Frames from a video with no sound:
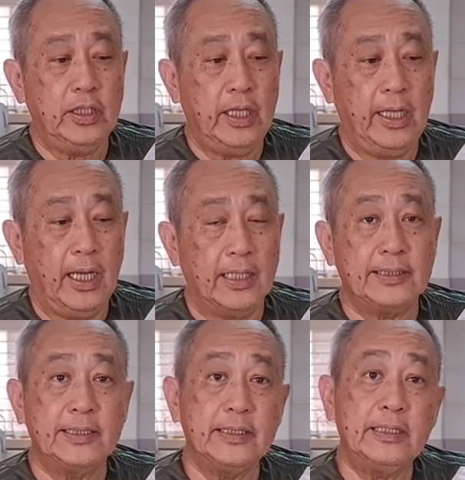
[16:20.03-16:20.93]
there are
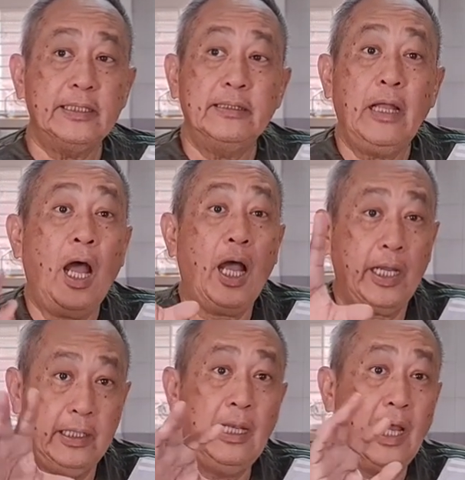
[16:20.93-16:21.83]
certain
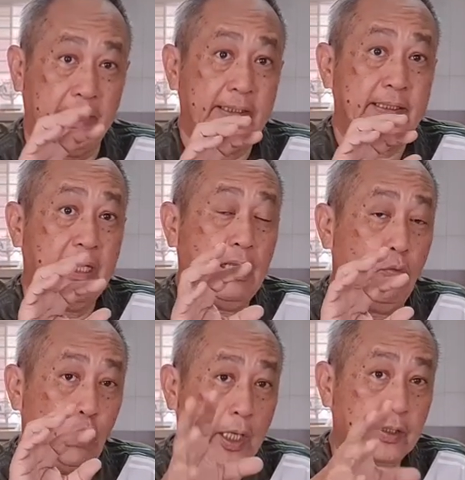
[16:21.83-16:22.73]
highlights that I
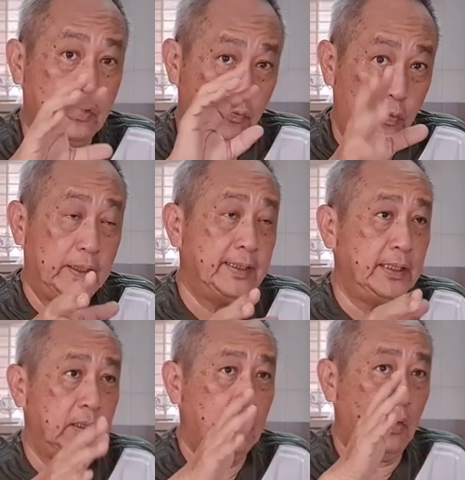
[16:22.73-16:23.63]
would like to visit